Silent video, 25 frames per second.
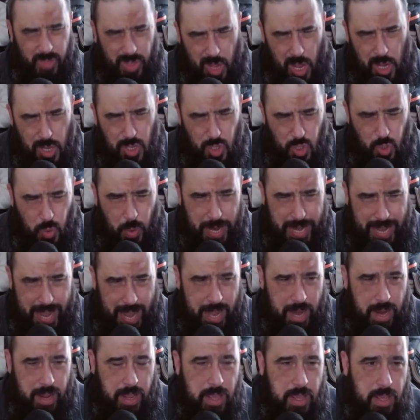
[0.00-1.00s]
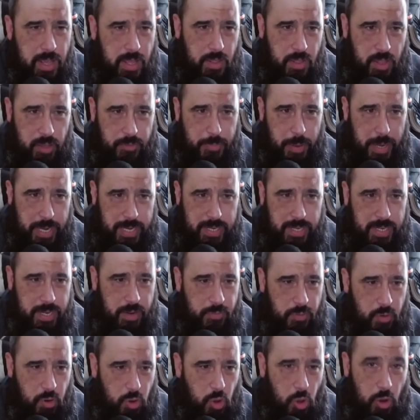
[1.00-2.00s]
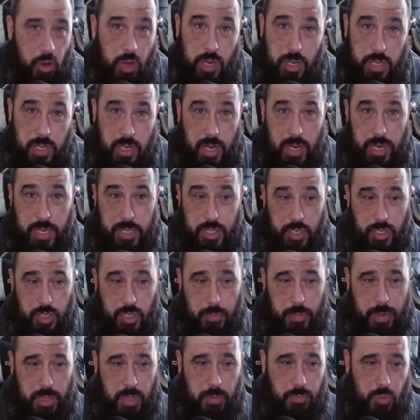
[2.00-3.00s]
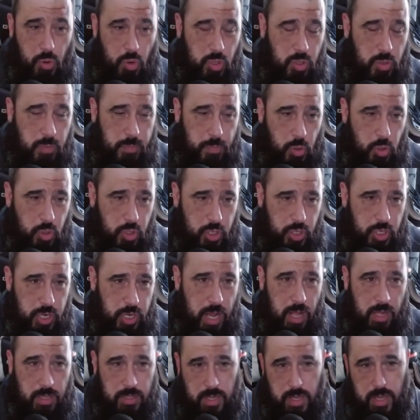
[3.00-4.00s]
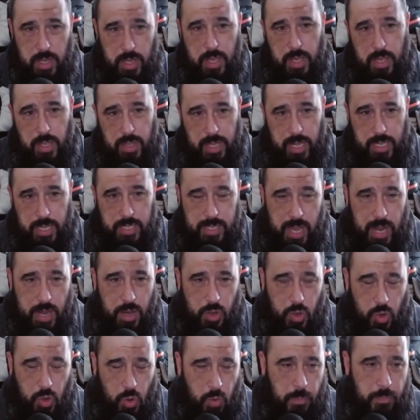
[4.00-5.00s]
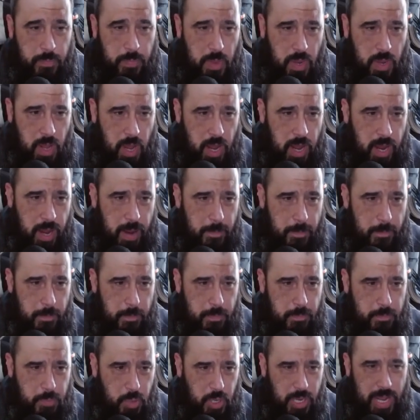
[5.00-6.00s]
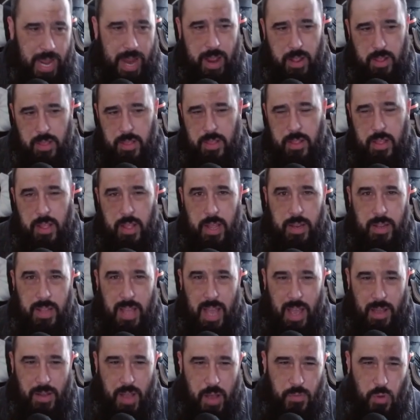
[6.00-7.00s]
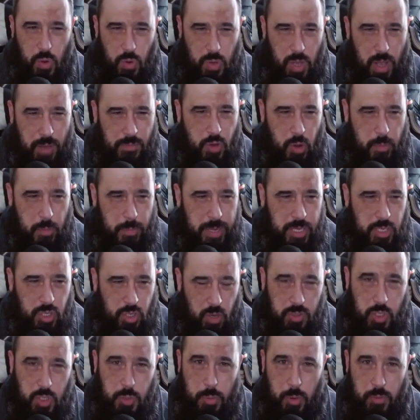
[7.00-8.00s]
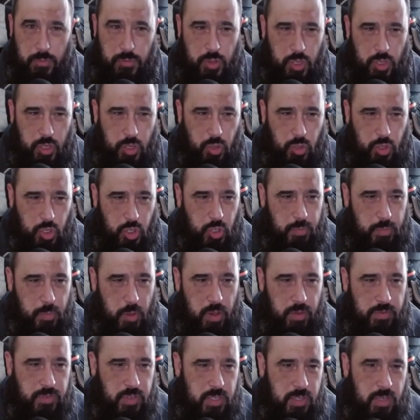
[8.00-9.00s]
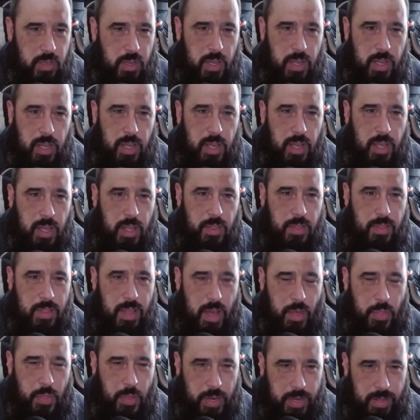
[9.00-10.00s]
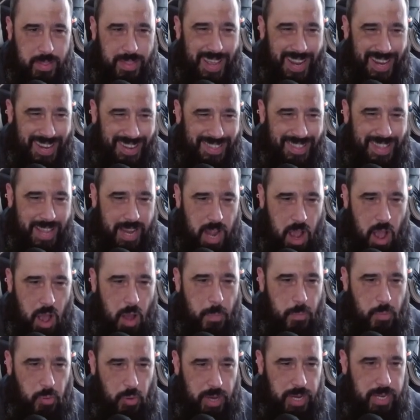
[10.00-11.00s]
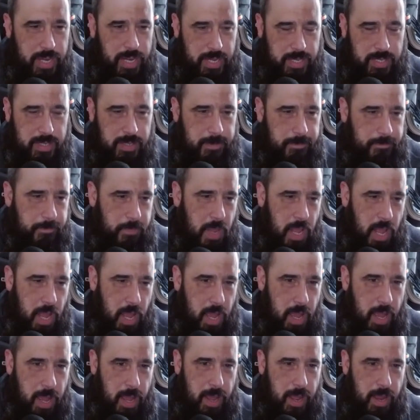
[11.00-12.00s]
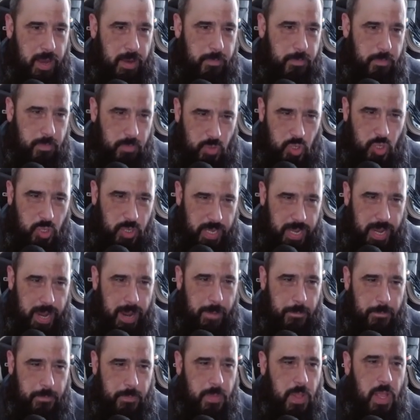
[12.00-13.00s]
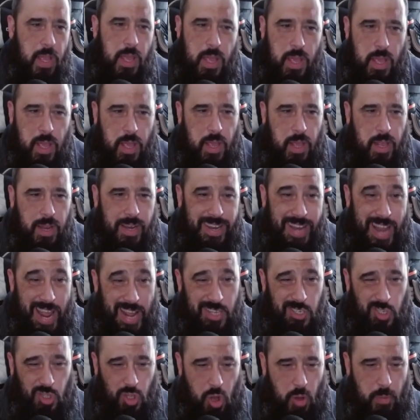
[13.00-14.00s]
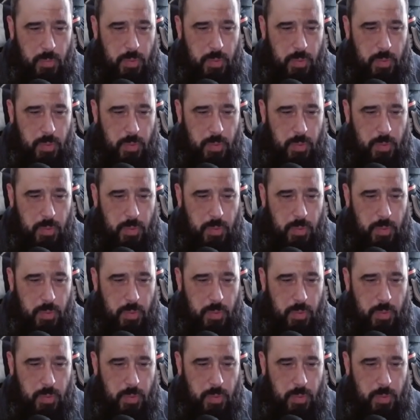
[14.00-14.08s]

So I get it. They've picked a different Loyalist Legion to be the poster child. That's kind of cool. But yeah, I've got a big soft spot for the Ultra Smurfs. I think they are pretty decent. So yeah. Next up,